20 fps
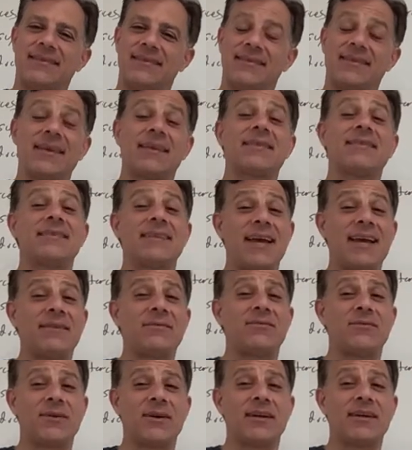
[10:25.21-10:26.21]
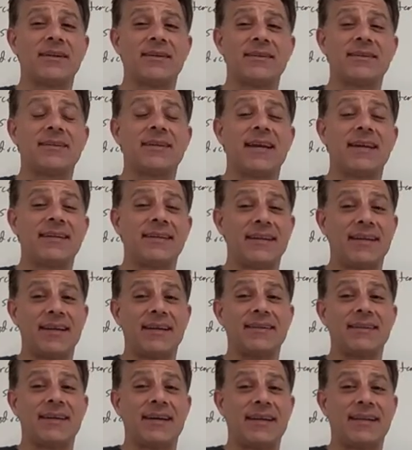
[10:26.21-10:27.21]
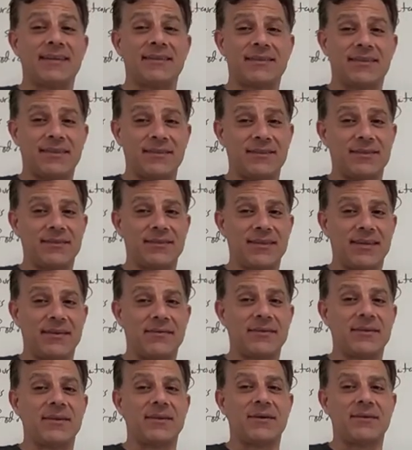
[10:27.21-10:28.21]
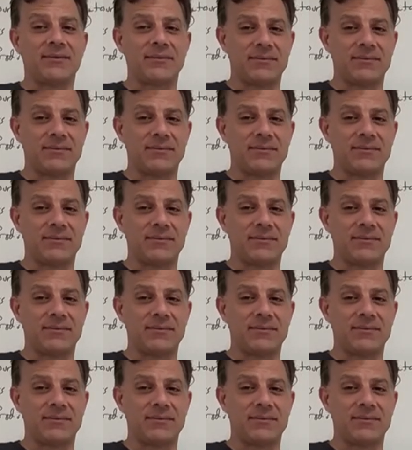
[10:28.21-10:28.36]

That's not $499, I'll just have you know.